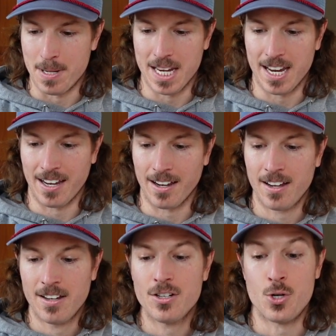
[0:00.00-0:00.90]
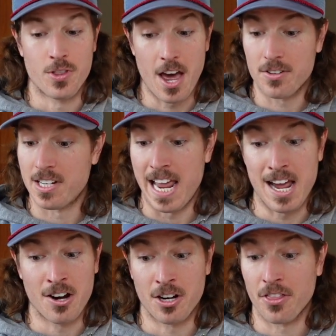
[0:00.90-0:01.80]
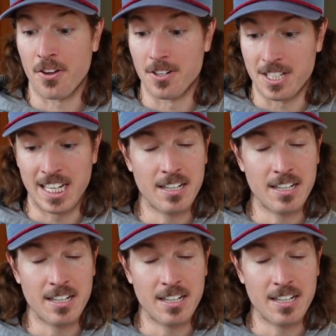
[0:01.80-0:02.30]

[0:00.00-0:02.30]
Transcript: being 2,813,